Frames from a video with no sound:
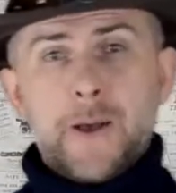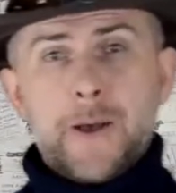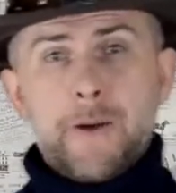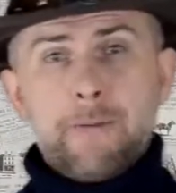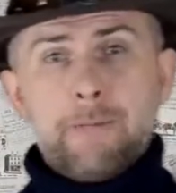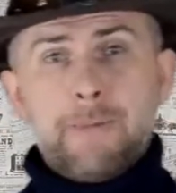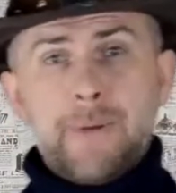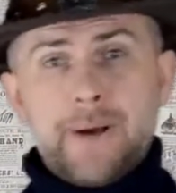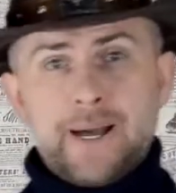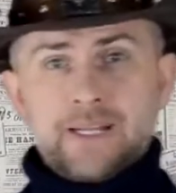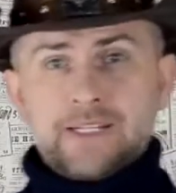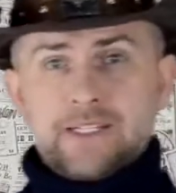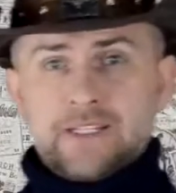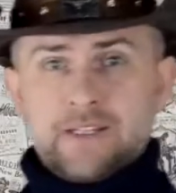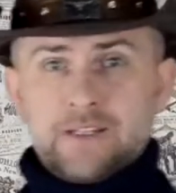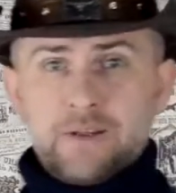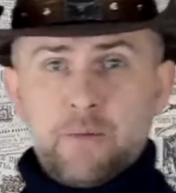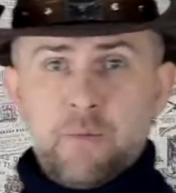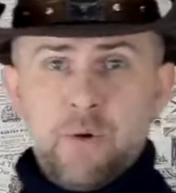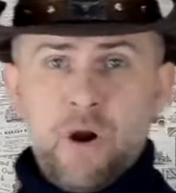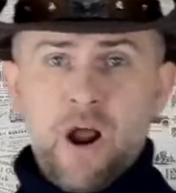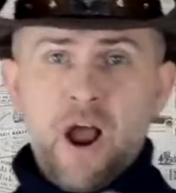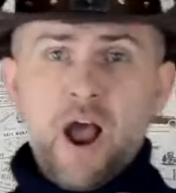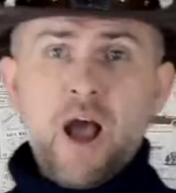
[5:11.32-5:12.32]
But
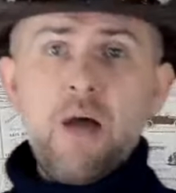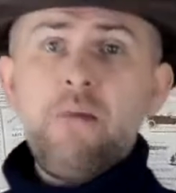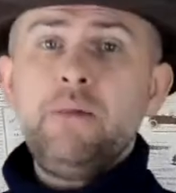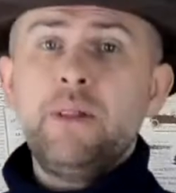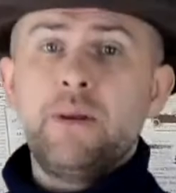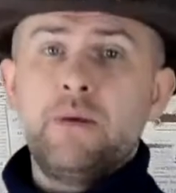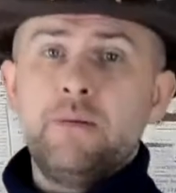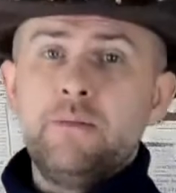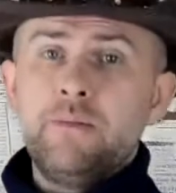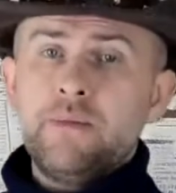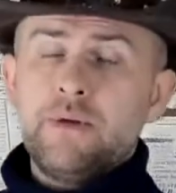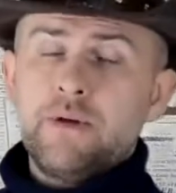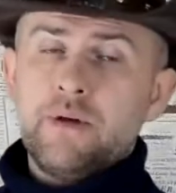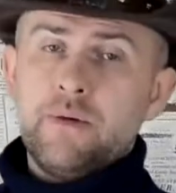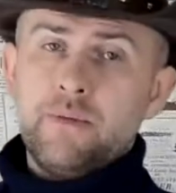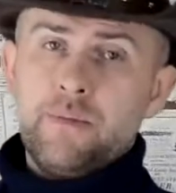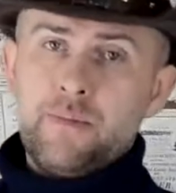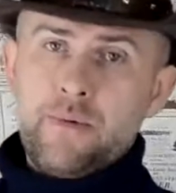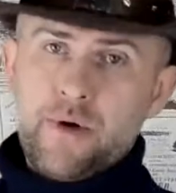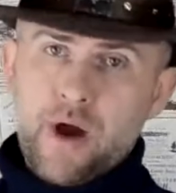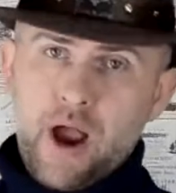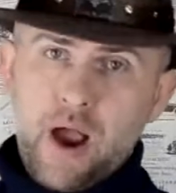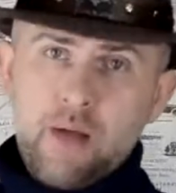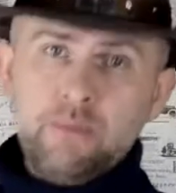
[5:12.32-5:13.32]
the problem
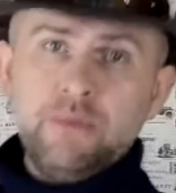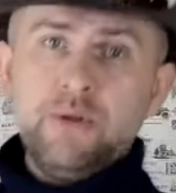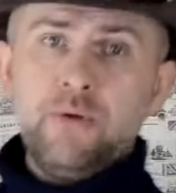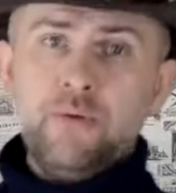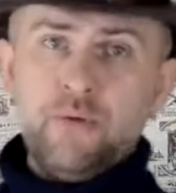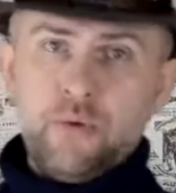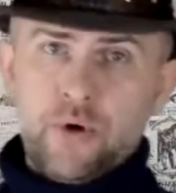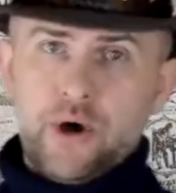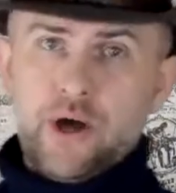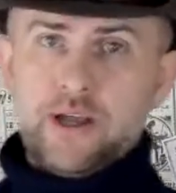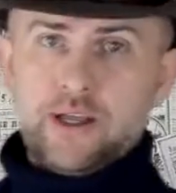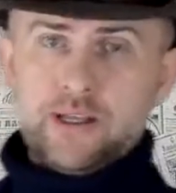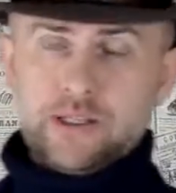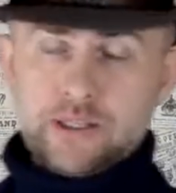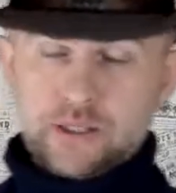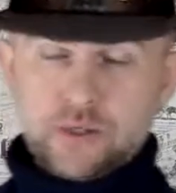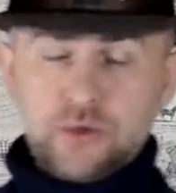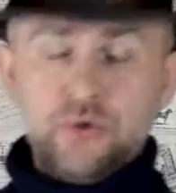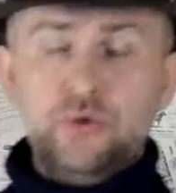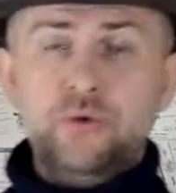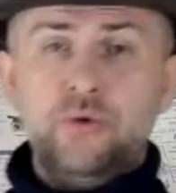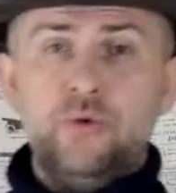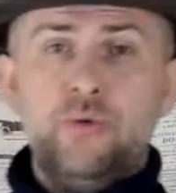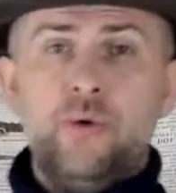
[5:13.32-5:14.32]
at
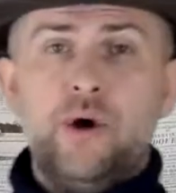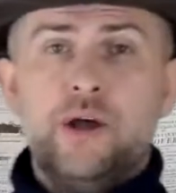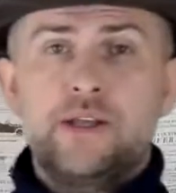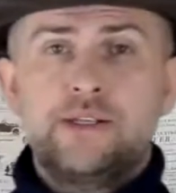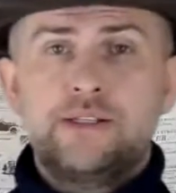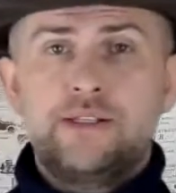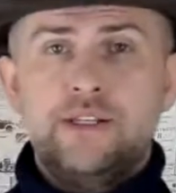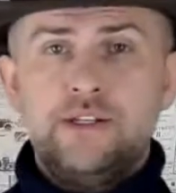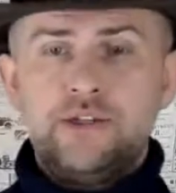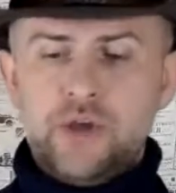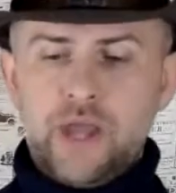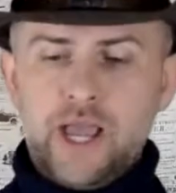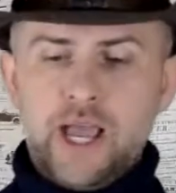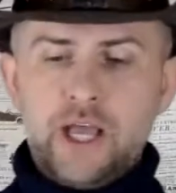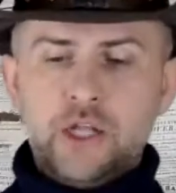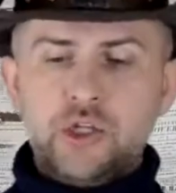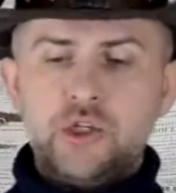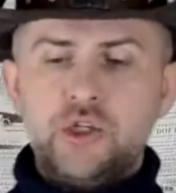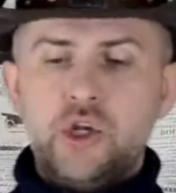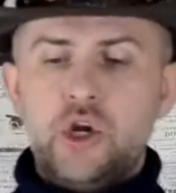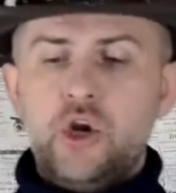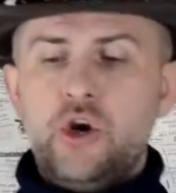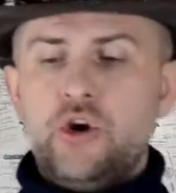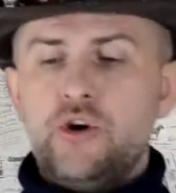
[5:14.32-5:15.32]
school was that you
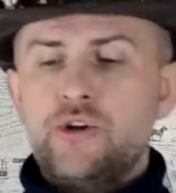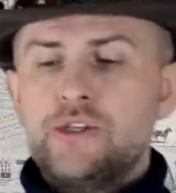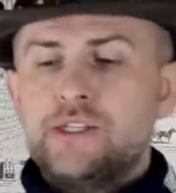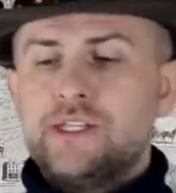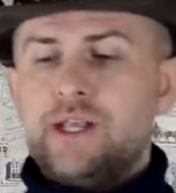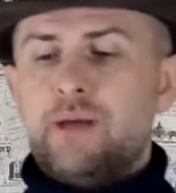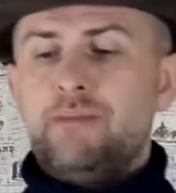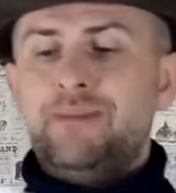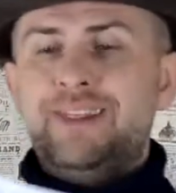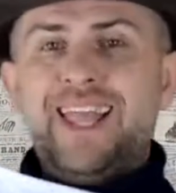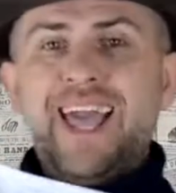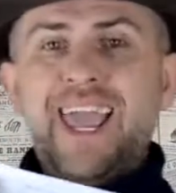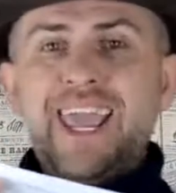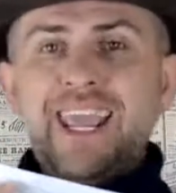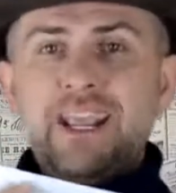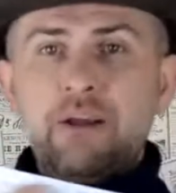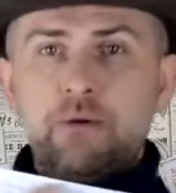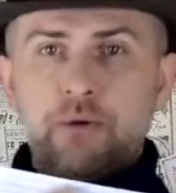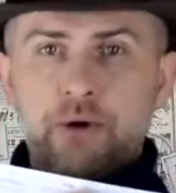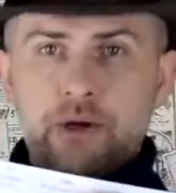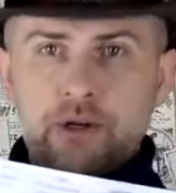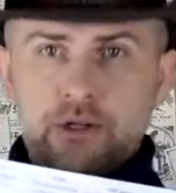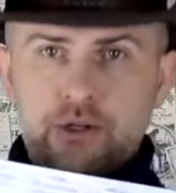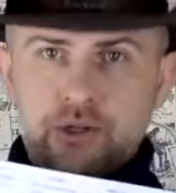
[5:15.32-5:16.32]
had to learn some
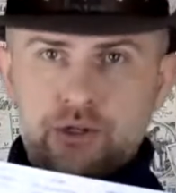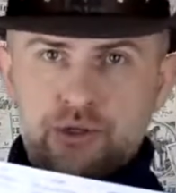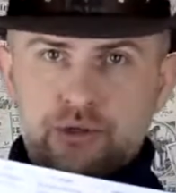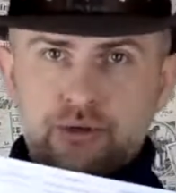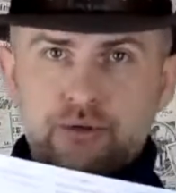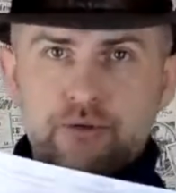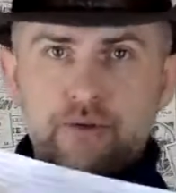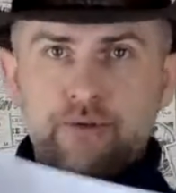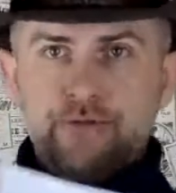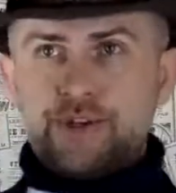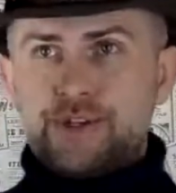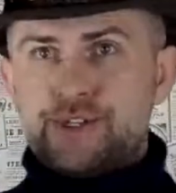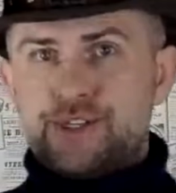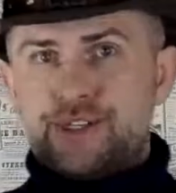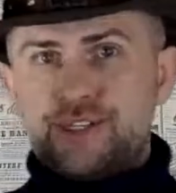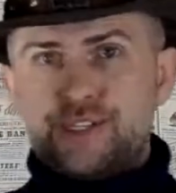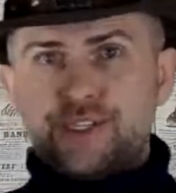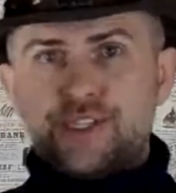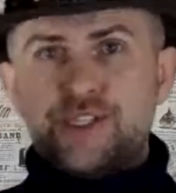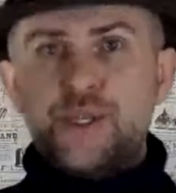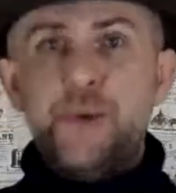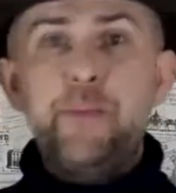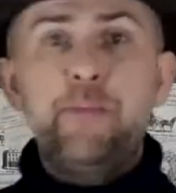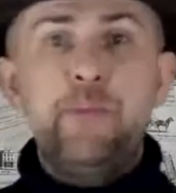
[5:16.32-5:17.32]
language of these
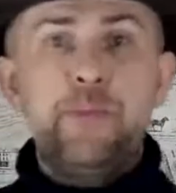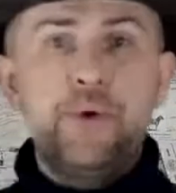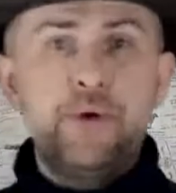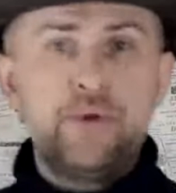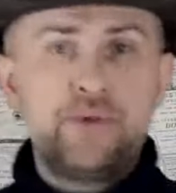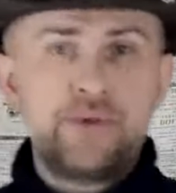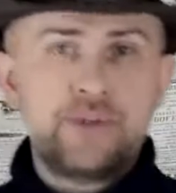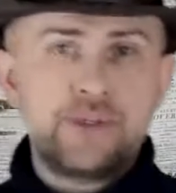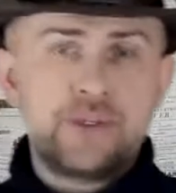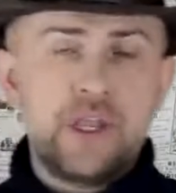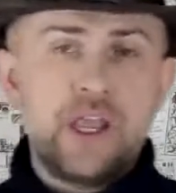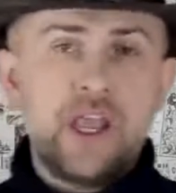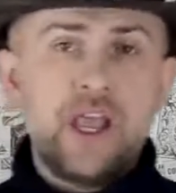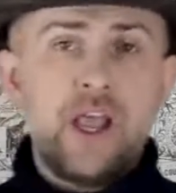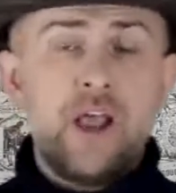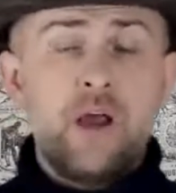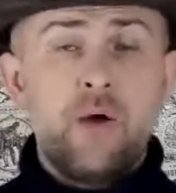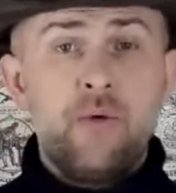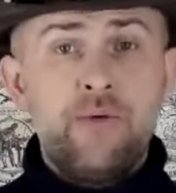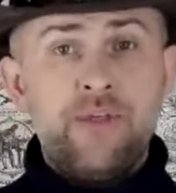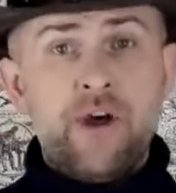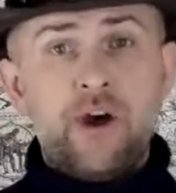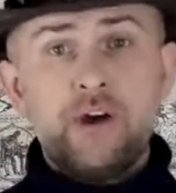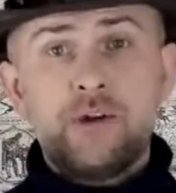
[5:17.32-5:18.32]
symbols
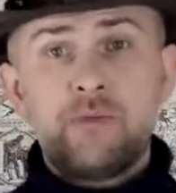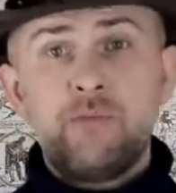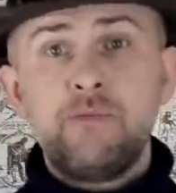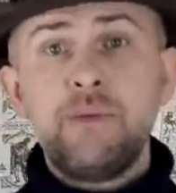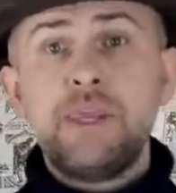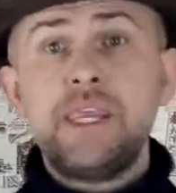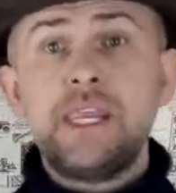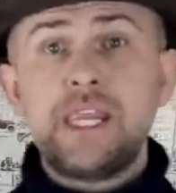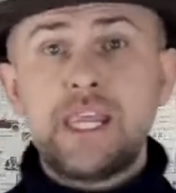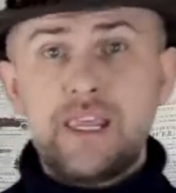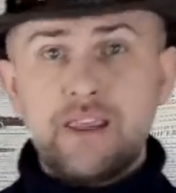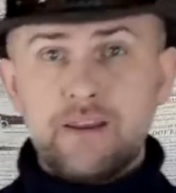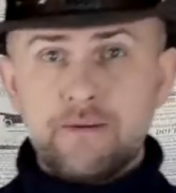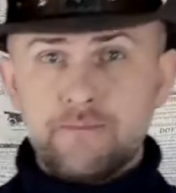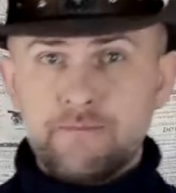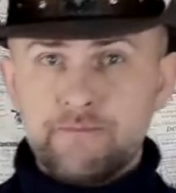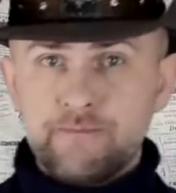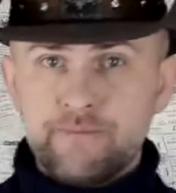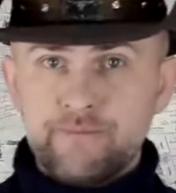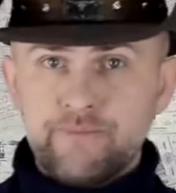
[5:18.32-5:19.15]
without meaning.